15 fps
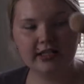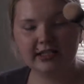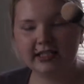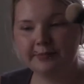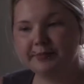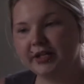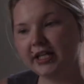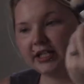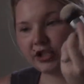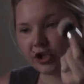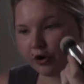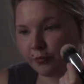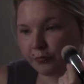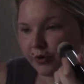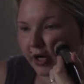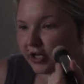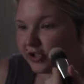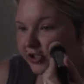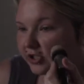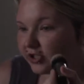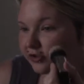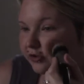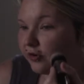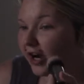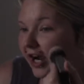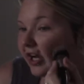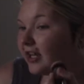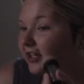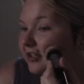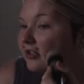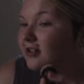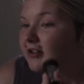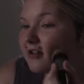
stippling dome brush to try